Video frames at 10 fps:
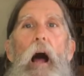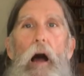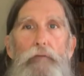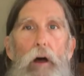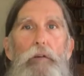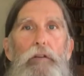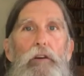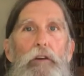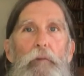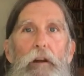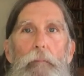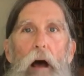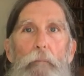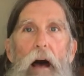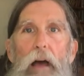I've talked a good bit
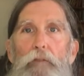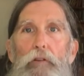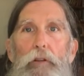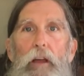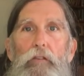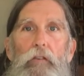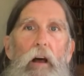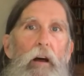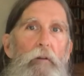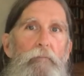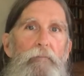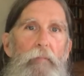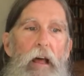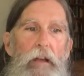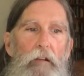about mindfulness um,
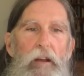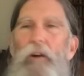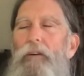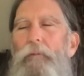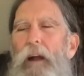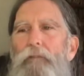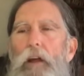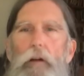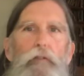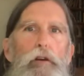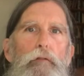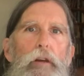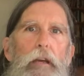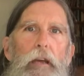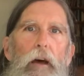lately, or I've done a few
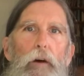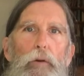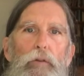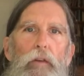videos,